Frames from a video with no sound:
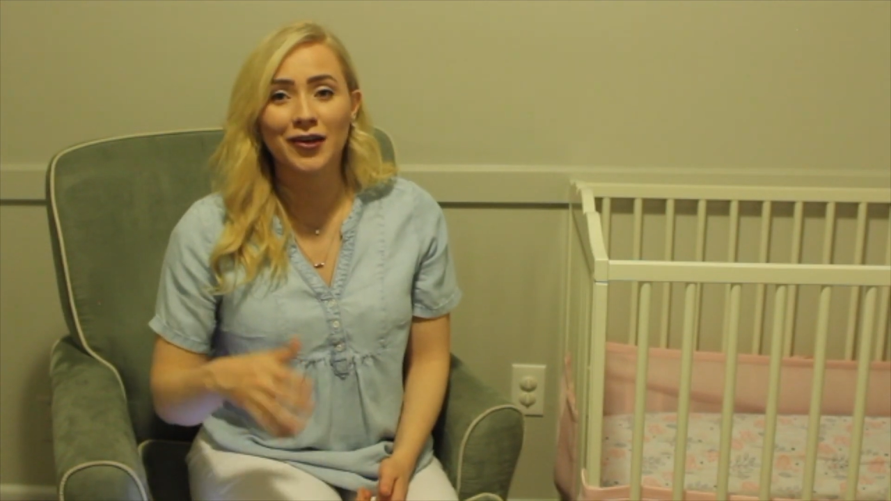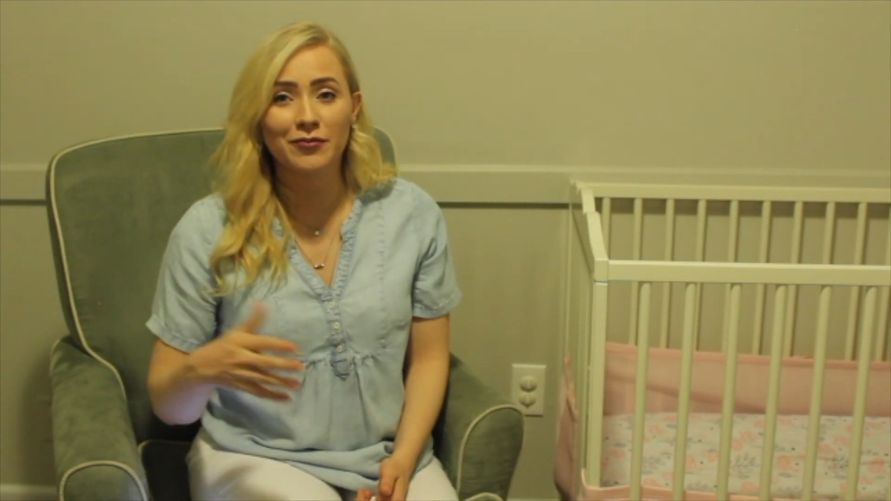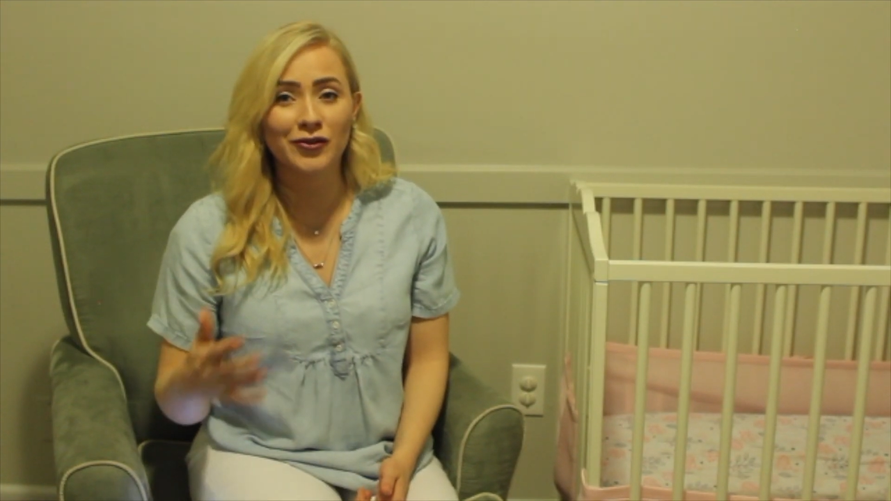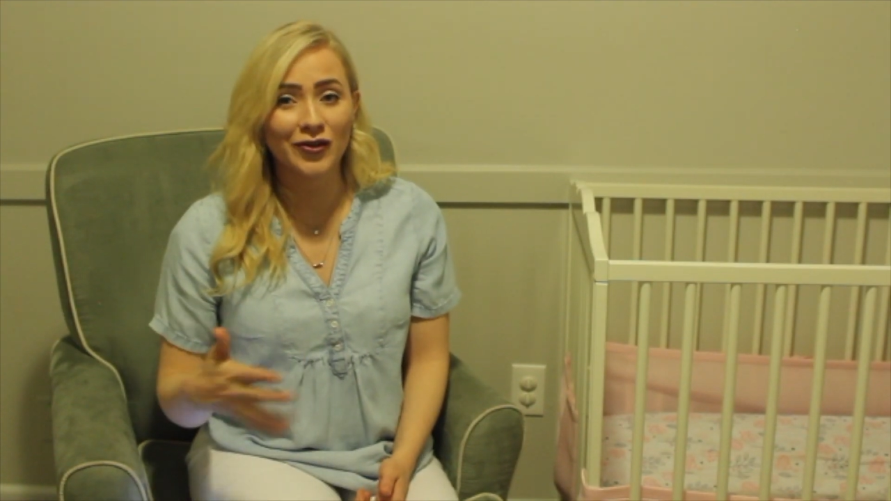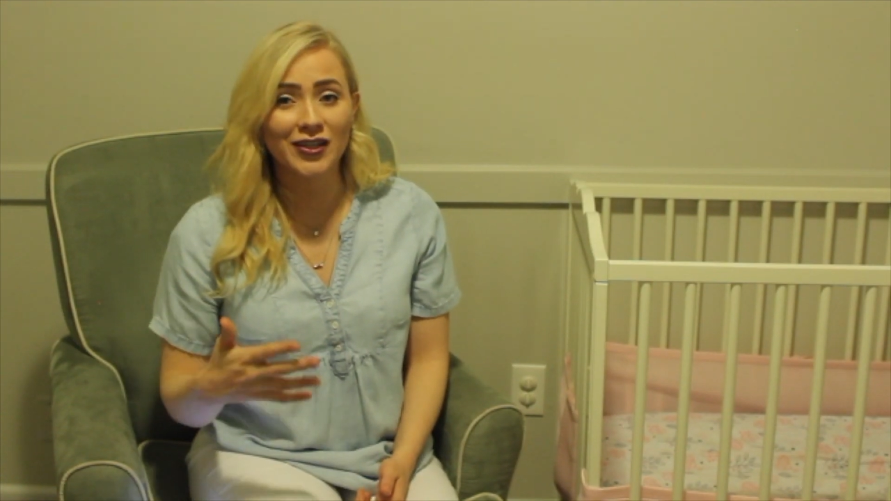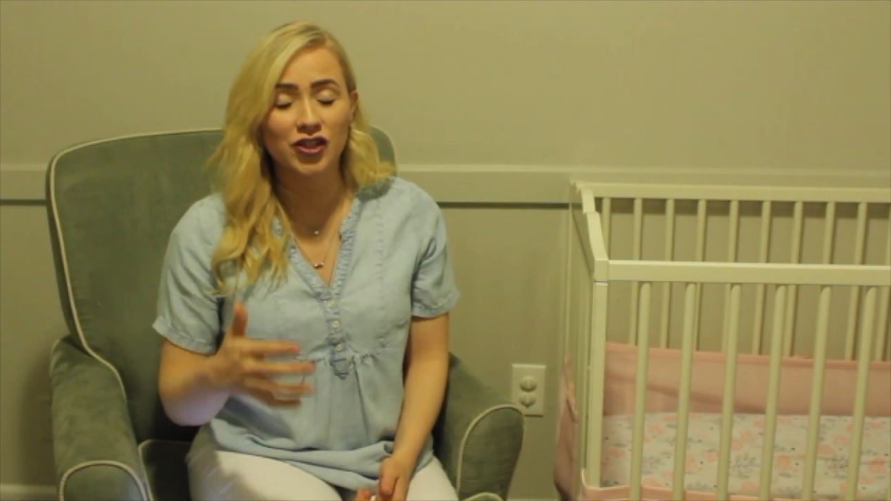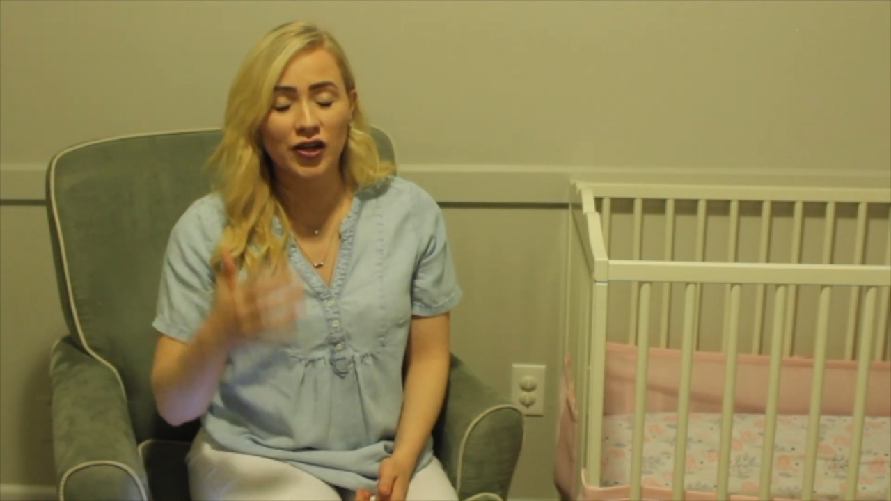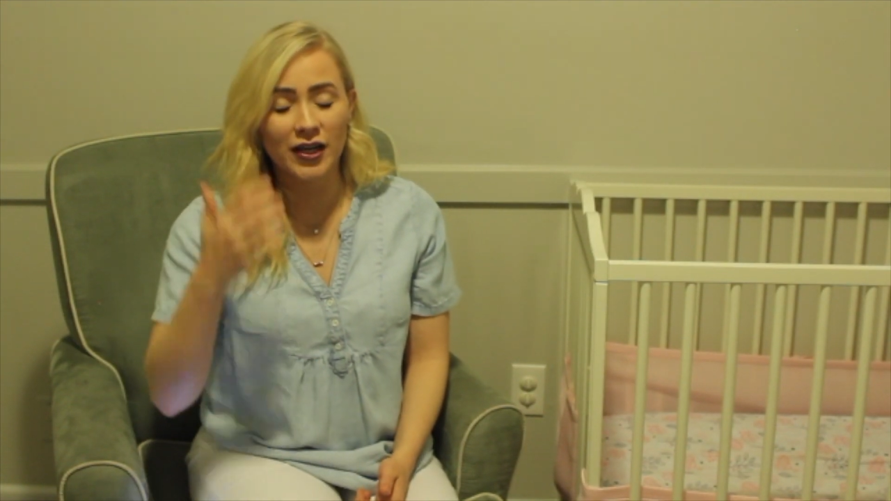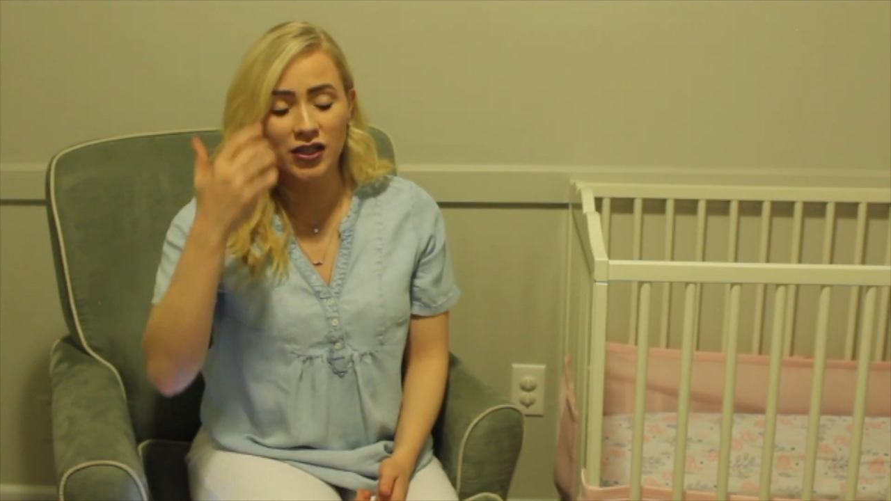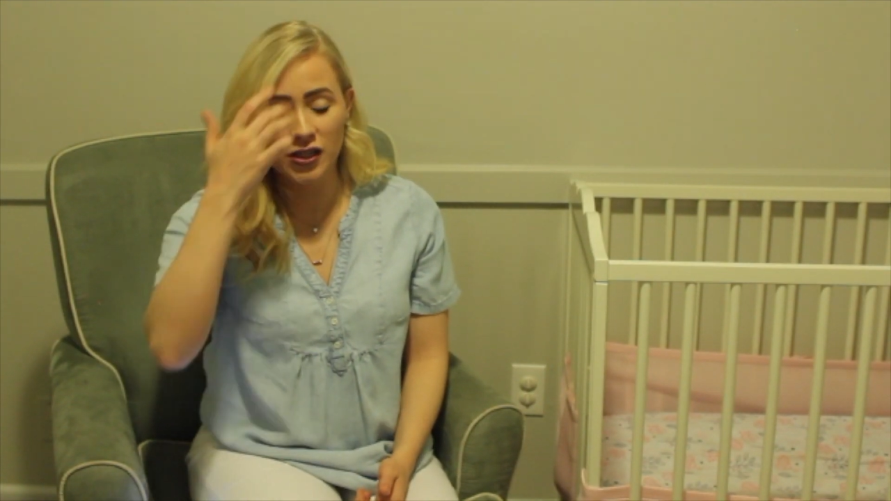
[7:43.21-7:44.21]
couple of
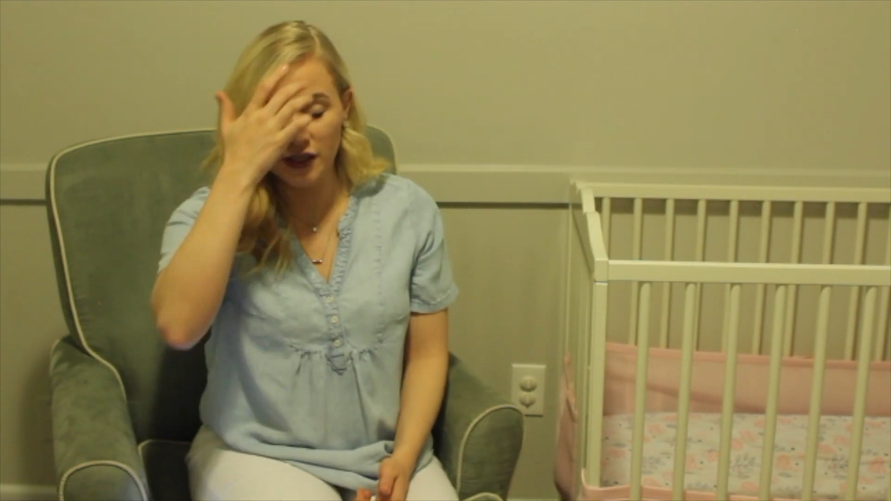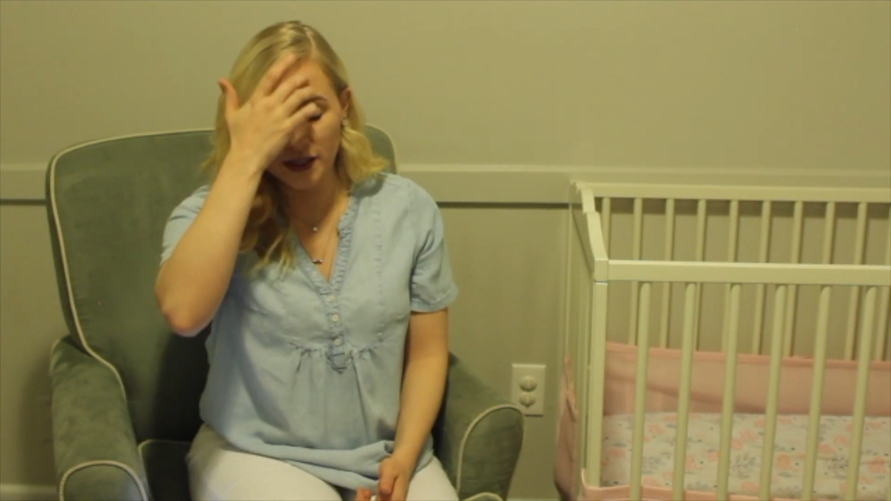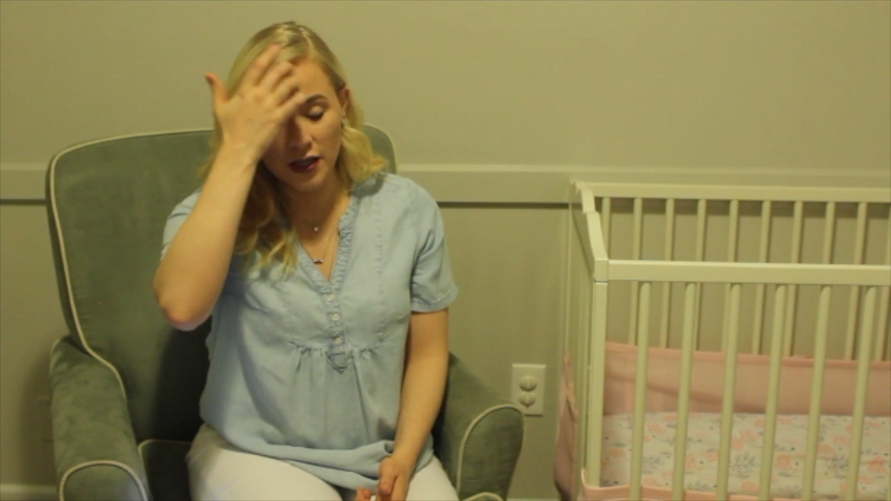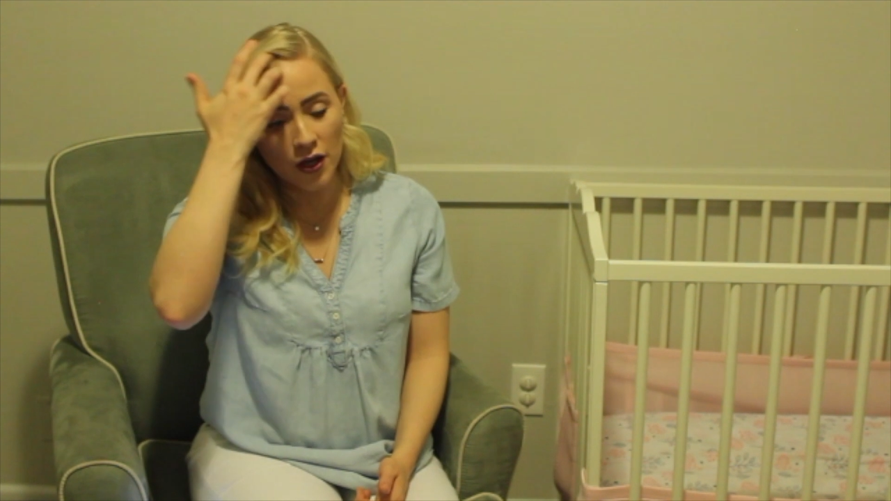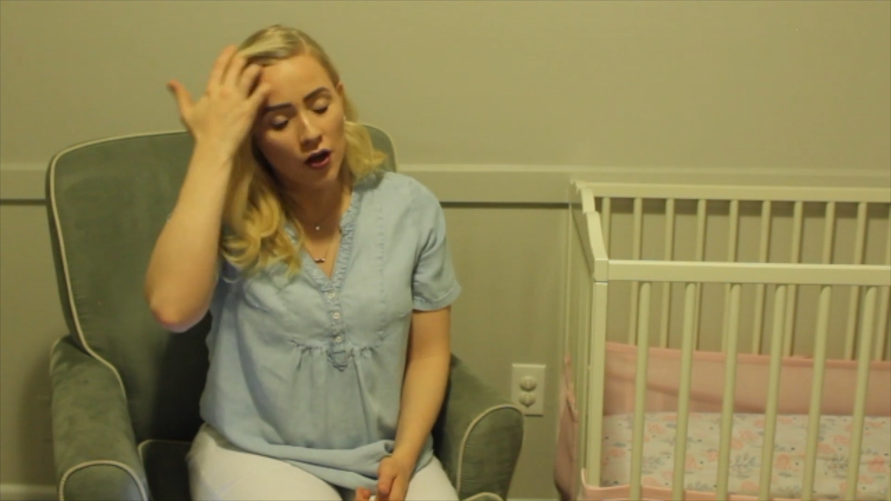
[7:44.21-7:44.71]
contractions